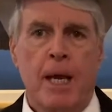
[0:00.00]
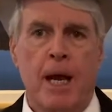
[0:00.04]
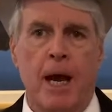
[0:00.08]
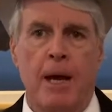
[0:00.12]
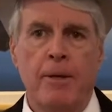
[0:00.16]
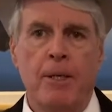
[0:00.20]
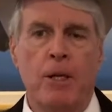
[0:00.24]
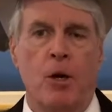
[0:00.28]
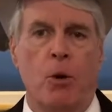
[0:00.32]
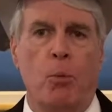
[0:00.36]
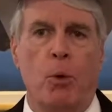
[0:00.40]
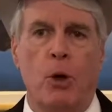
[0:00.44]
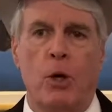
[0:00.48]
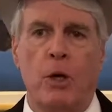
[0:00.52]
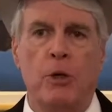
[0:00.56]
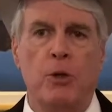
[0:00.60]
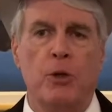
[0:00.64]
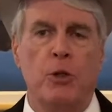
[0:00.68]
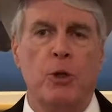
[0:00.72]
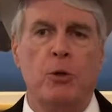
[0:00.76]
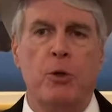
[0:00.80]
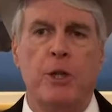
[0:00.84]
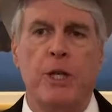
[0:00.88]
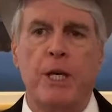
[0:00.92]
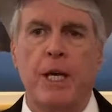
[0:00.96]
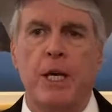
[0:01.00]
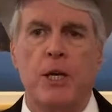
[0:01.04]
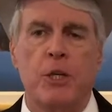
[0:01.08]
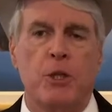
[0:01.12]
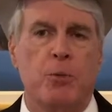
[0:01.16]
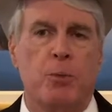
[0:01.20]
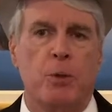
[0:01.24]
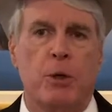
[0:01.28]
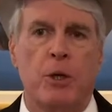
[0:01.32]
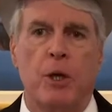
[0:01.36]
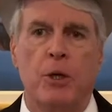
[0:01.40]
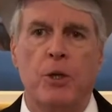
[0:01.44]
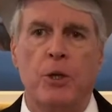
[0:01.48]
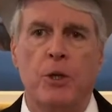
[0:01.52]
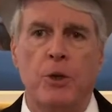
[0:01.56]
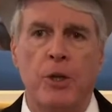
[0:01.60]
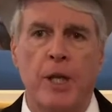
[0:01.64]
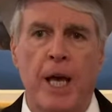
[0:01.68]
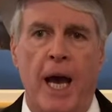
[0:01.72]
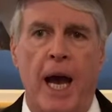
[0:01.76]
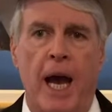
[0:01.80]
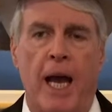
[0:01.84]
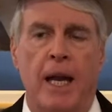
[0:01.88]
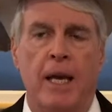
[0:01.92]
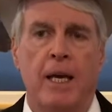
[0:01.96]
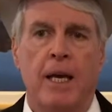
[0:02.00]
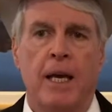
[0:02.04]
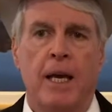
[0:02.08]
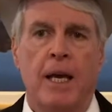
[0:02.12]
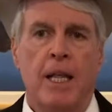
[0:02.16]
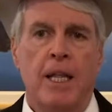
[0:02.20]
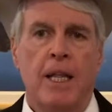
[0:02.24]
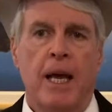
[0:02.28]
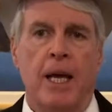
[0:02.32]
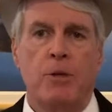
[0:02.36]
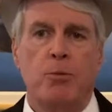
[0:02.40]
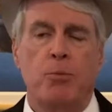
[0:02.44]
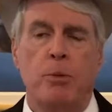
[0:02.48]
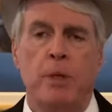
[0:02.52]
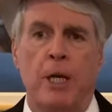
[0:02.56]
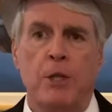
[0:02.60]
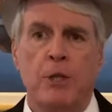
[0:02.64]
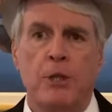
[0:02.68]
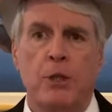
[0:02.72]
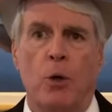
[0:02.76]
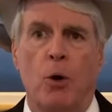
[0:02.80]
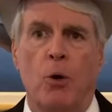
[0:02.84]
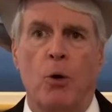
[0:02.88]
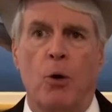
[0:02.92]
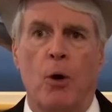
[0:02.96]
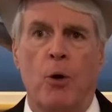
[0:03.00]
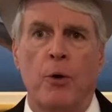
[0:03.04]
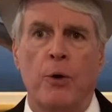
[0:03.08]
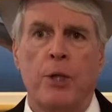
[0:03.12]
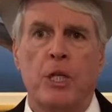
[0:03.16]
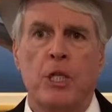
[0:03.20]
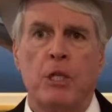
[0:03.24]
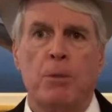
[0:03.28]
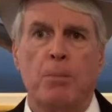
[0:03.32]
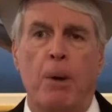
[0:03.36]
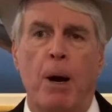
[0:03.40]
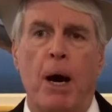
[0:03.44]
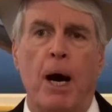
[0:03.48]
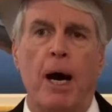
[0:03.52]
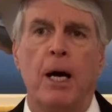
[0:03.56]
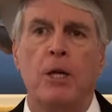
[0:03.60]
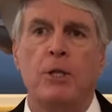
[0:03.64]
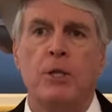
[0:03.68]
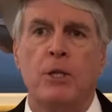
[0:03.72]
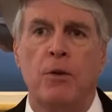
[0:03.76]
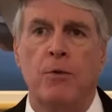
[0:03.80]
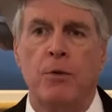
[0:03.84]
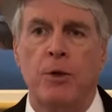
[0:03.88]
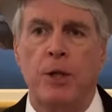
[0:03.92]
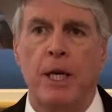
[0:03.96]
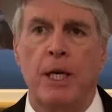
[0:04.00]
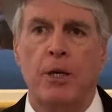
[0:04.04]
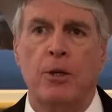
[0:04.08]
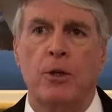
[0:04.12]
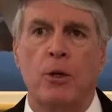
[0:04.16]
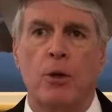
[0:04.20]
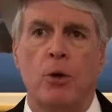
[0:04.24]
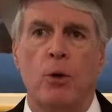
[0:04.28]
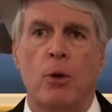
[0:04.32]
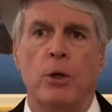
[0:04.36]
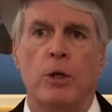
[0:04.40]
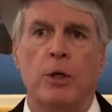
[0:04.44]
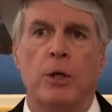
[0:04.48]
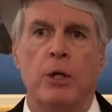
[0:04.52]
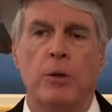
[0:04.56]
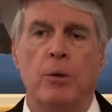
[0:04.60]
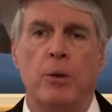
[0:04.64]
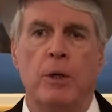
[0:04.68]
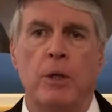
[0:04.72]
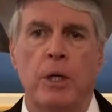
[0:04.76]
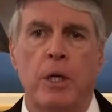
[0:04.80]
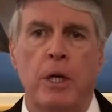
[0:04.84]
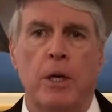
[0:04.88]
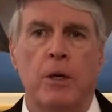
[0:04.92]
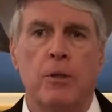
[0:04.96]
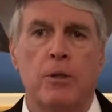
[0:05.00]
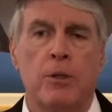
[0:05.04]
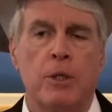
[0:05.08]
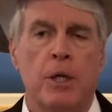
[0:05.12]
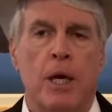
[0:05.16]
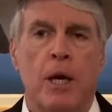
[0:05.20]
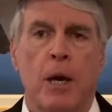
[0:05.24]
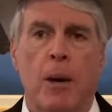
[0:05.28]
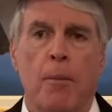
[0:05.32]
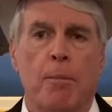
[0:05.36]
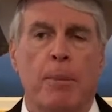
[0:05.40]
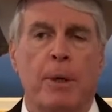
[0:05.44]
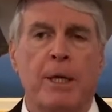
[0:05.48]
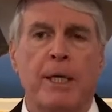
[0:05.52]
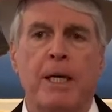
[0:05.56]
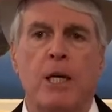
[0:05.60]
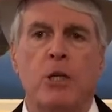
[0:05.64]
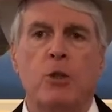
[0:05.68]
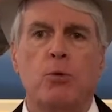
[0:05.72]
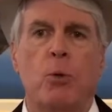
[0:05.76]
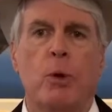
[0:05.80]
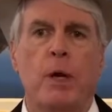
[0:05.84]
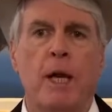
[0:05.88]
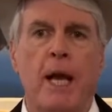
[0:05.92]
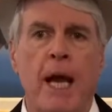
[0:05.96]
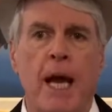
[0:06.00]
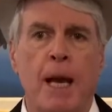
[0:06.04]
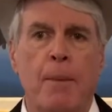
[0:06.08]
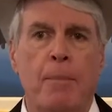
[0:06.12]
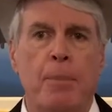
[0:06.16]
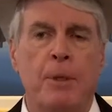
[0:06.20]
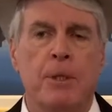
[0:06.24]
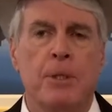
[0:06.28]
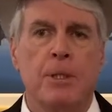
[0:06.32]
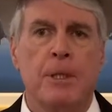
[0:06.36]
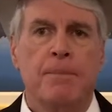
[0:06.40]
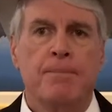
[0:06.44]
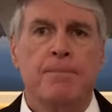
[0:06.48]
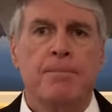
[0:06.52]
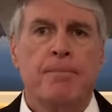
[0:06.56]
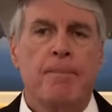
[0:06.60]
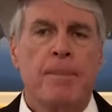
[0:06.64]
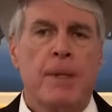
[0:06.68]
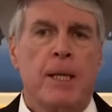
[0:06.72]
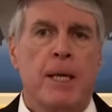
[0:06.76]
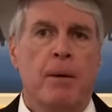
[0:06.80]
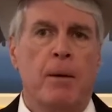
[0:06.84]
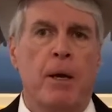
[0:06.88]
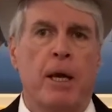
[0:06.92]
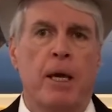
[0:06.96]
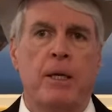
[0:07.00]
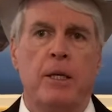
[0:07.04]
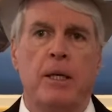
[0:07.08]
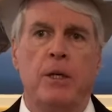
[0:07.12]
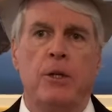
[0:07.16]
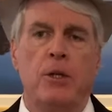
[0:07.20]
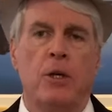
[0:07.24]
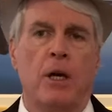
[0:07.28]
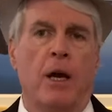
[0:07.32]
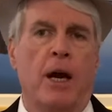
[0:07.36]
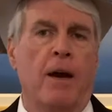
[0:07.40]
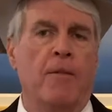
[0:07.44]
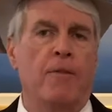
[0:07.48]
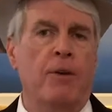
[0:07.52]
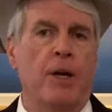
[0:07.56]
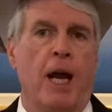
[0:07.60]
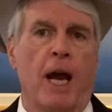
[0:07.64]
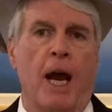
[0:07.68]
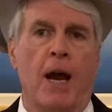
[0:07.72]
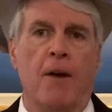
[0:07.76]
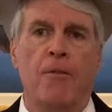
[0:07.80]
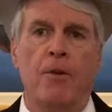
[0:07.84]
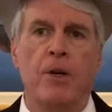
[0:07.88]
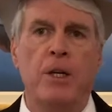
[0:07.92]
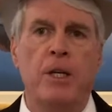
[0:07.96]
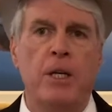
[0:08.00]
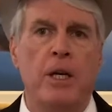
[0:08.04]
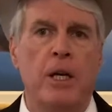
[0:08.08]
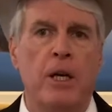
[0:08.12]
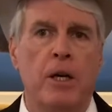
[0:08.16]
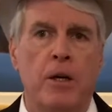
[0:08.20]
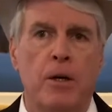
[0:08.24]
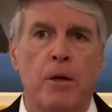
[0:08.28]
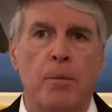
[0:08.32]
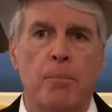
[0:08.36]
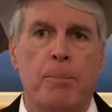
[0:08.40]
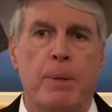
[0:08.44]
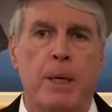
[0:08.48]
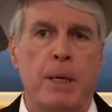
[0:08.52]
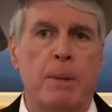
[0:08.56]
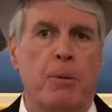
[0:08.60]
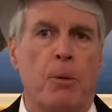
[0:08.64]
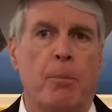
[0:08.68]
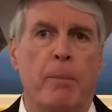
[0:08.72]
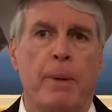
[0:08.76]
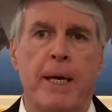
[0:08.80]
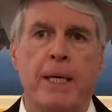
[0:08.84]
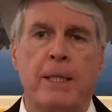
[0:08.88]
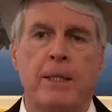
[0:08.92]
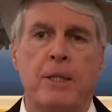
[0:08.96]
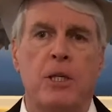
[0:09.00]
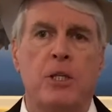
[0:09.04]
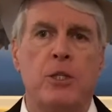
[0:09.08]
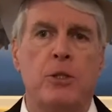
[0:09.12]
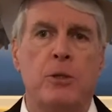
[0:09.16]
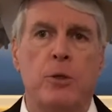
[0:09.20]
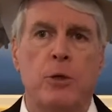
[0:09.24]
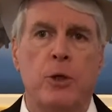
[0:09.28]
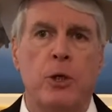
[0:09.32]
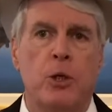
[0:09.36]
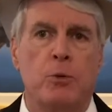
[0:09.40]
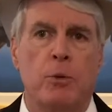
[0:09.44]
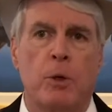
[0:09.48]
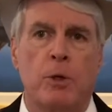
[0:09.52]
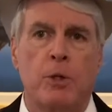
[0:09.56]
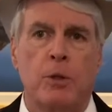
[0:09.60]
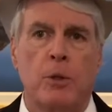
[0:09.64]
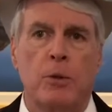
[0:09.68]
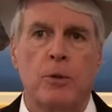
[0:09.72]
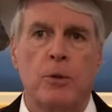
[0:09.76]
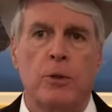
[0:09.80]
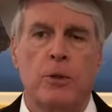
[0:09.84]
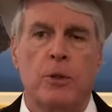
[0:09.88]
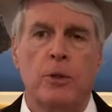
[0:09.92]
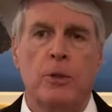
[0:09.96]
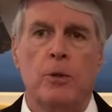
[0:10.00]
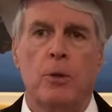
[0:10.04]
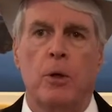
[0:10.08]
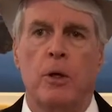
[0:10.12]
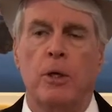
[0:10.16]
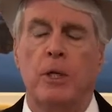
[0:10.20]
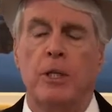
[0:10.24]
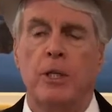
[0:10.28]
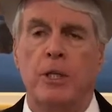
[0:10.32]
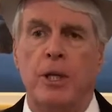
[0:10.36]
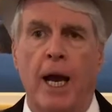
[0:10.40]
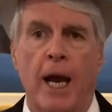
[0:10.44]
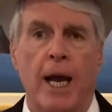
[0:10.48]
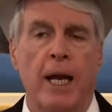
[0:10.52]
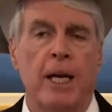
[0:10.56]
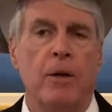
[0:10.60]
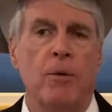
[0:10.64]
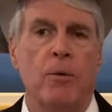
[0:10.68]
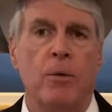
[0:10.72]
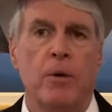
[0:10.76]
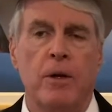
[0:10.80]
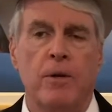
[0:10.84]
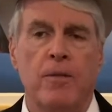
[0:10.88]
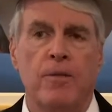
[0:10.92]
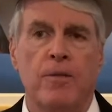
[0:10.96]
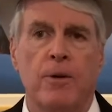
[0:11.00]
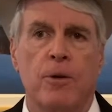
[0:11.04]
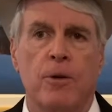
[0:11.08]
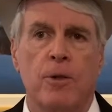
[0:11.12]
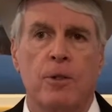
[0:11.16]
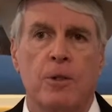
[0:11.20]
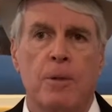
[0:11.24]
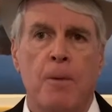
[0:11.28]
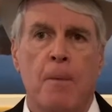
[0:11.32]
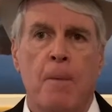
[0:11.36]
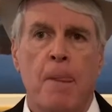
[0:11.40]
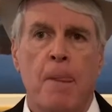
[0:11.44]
We're going to do this. We're going to do that. That's all these positive things you're going to do in the New Year's. But guess what happens? Every year, people make these New Year's resolutions on January 1st.